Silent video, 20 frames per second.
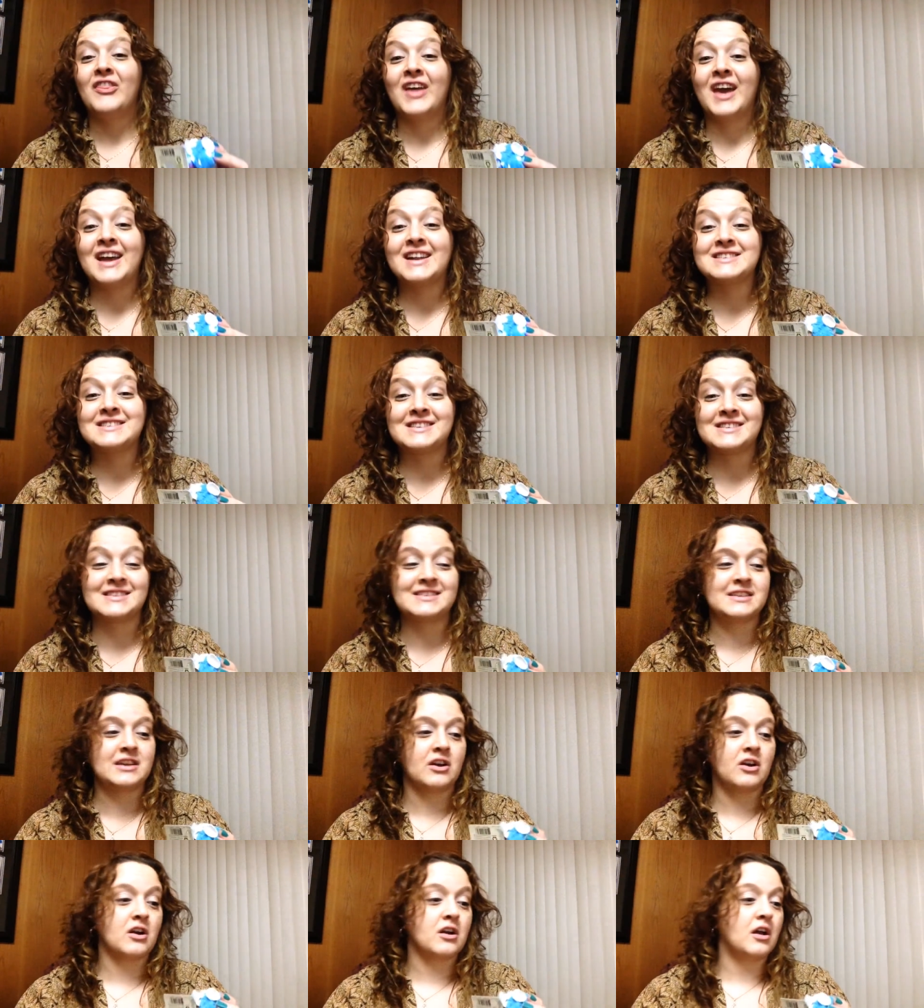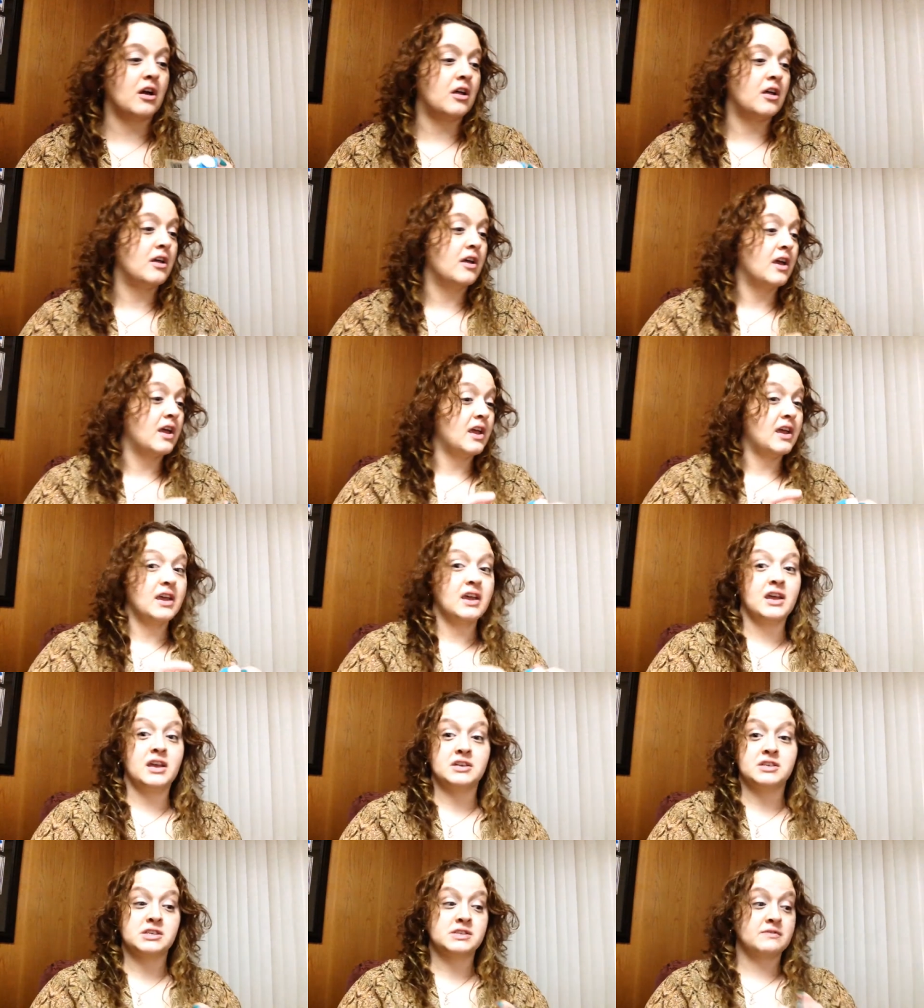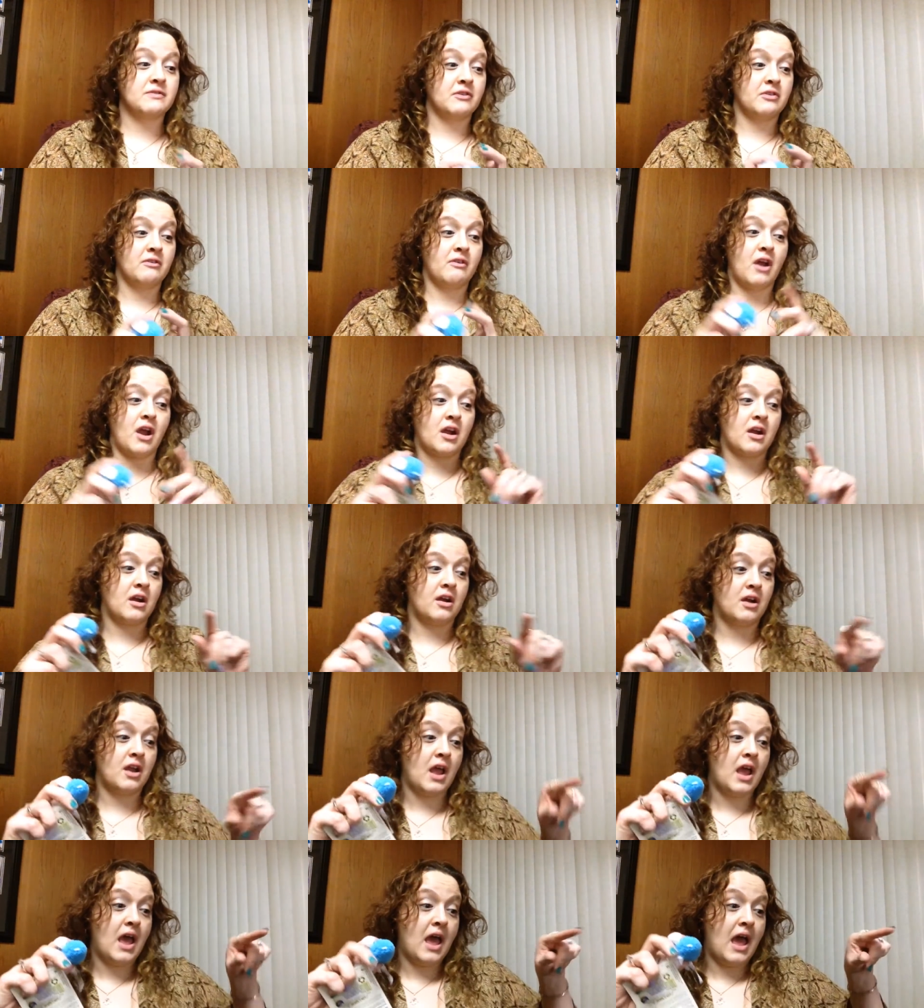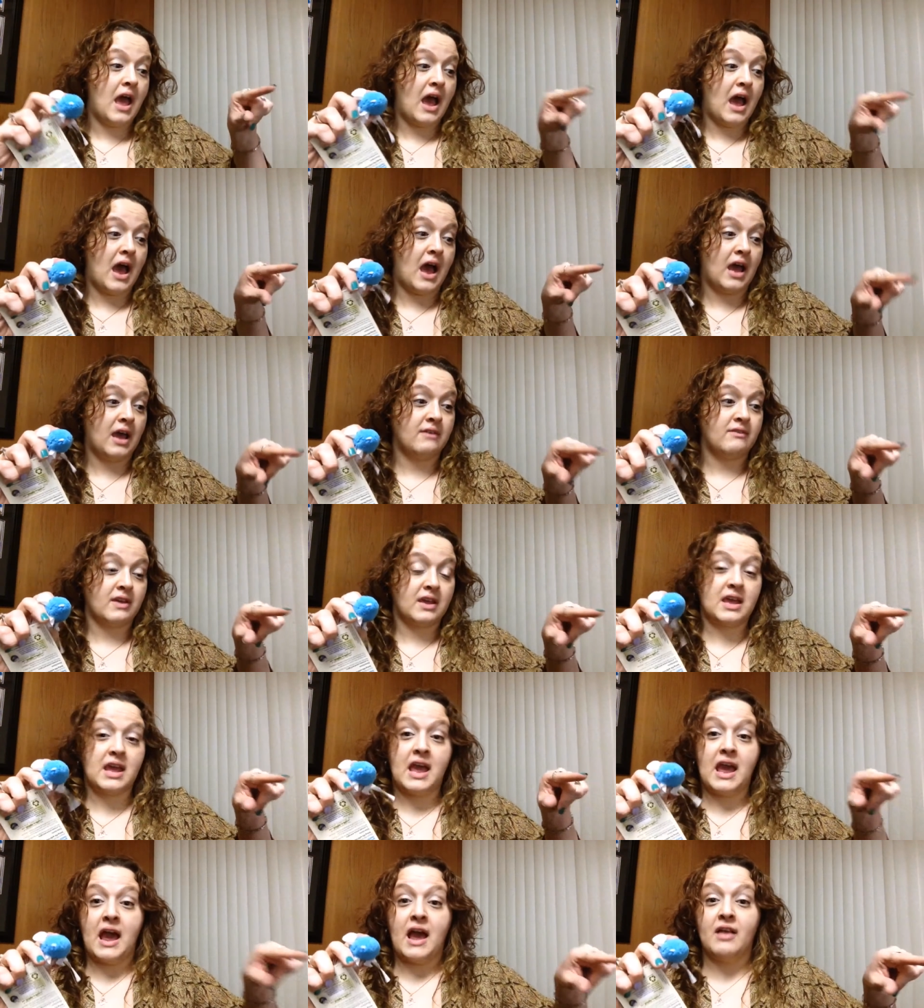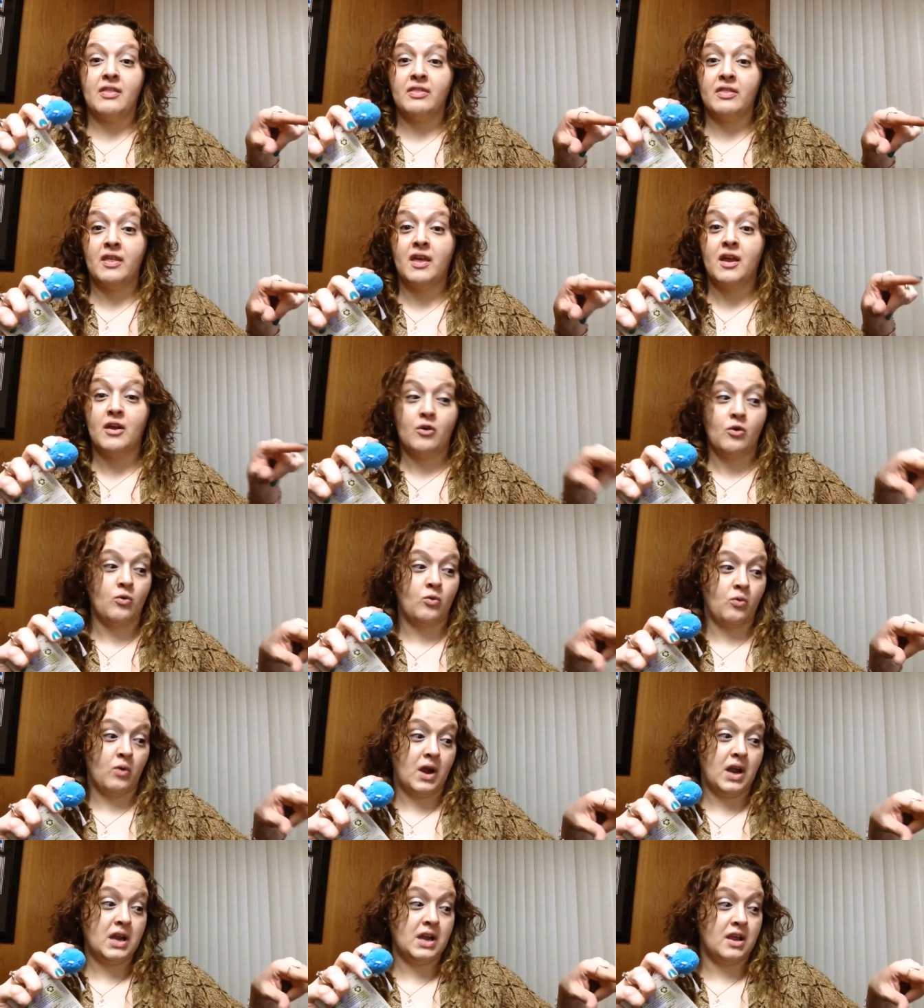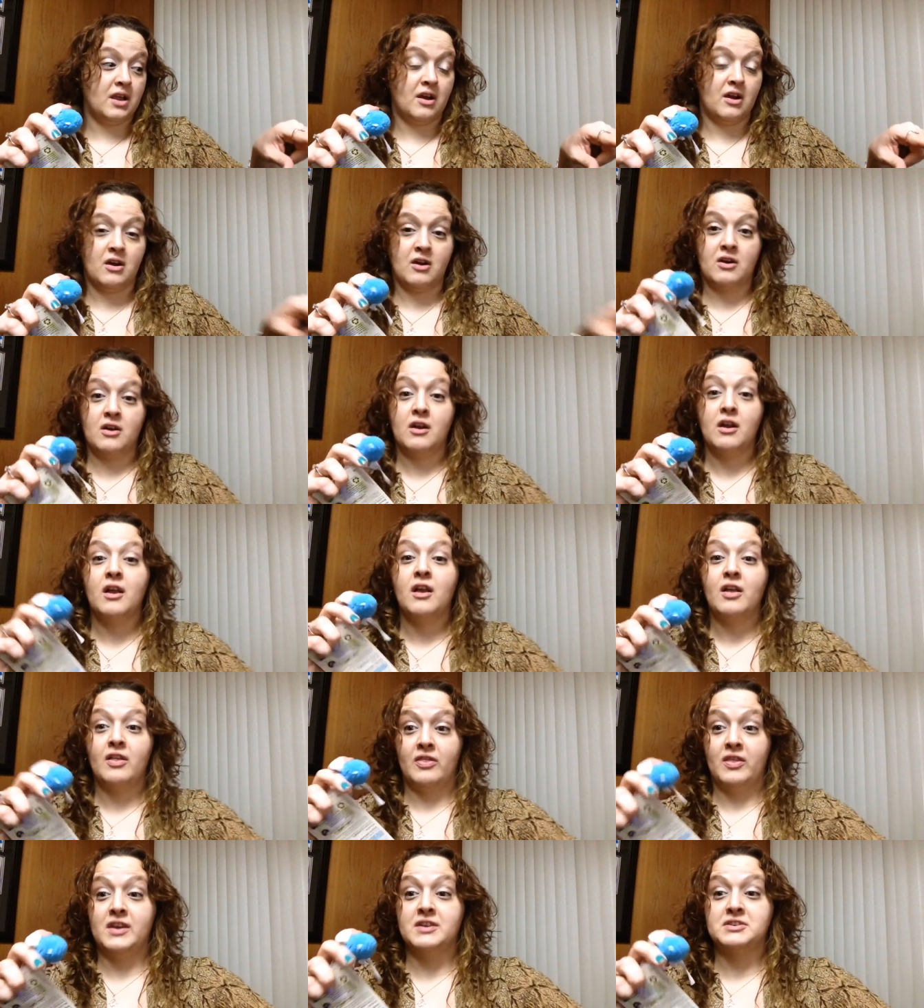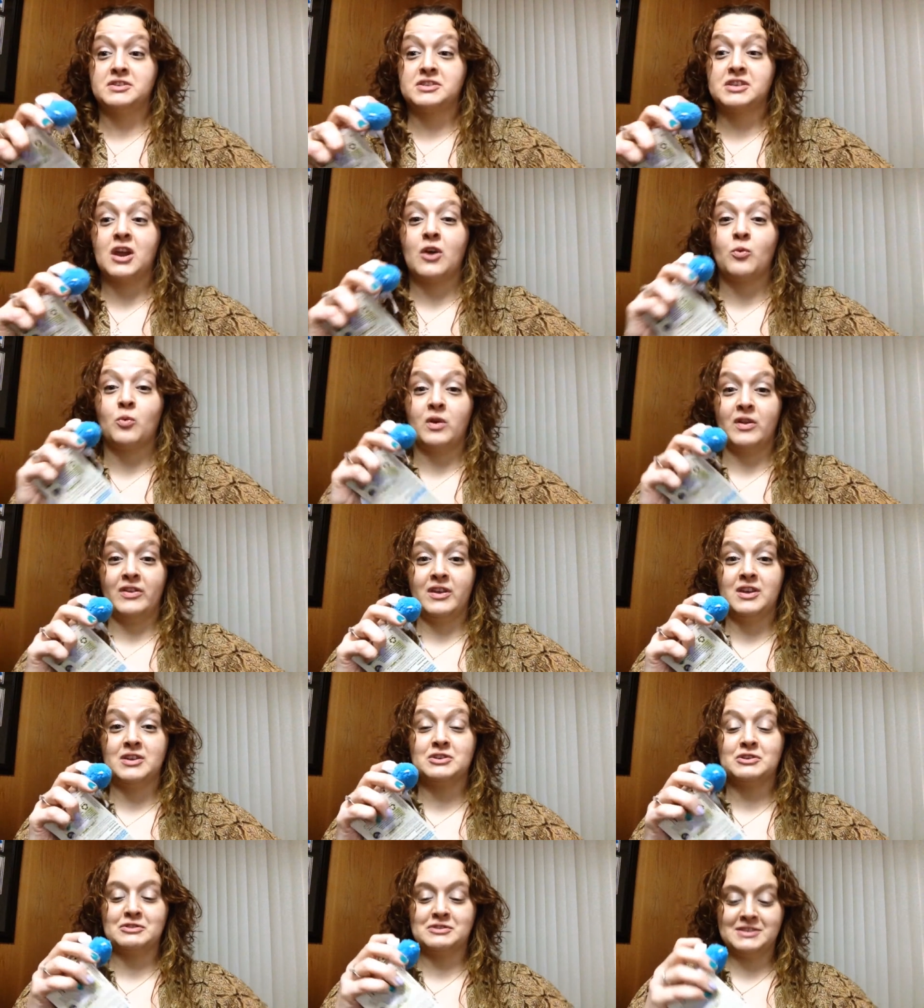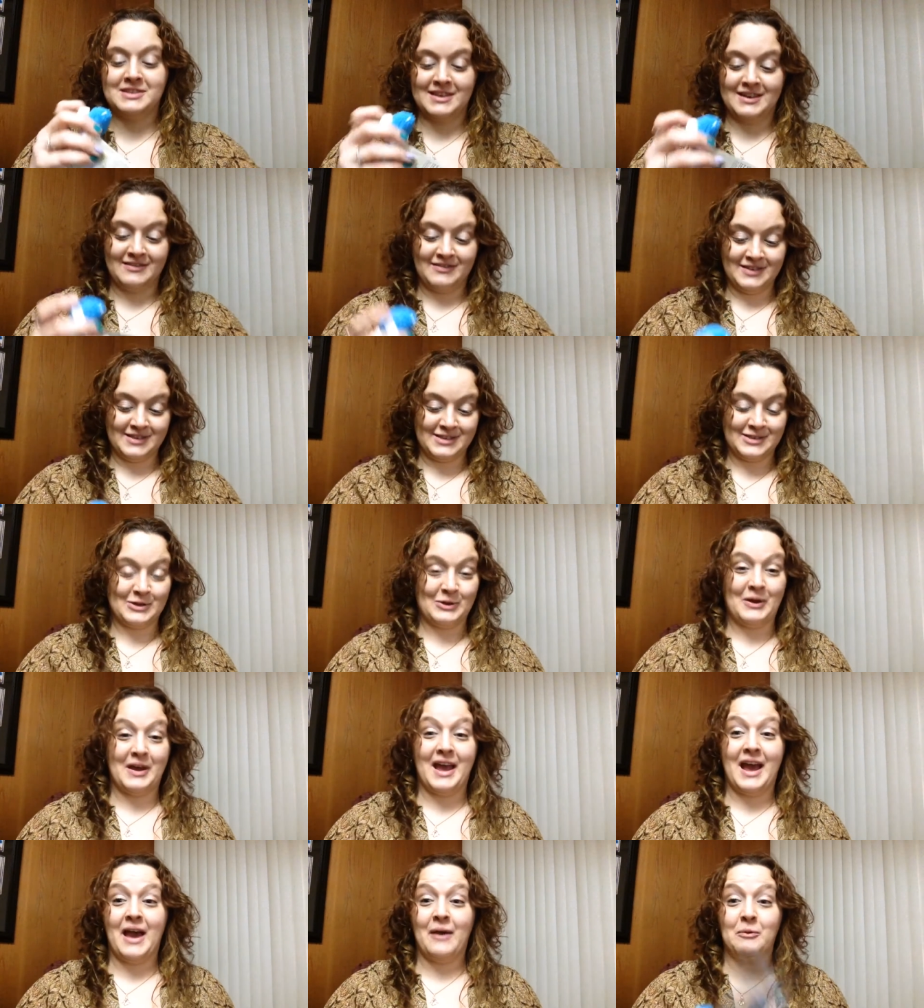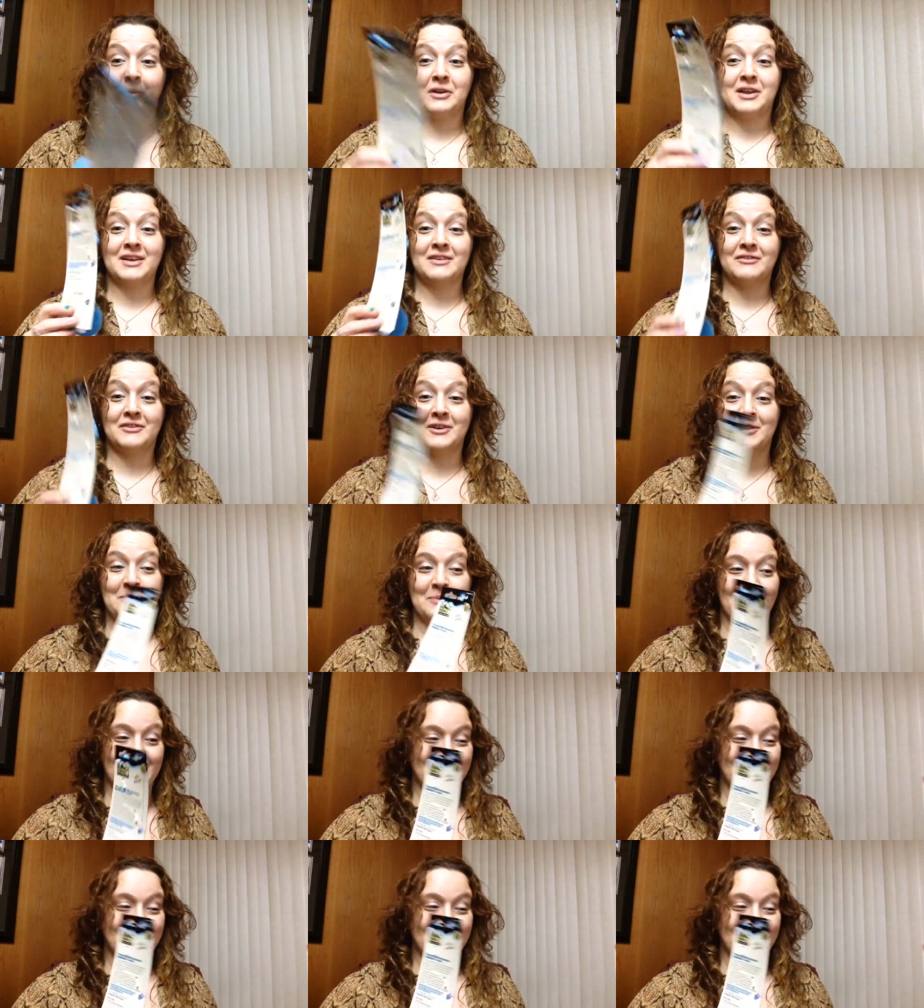that is hysterical. And just for the record, I have a cat right here that just got really interested in this toy. I will give him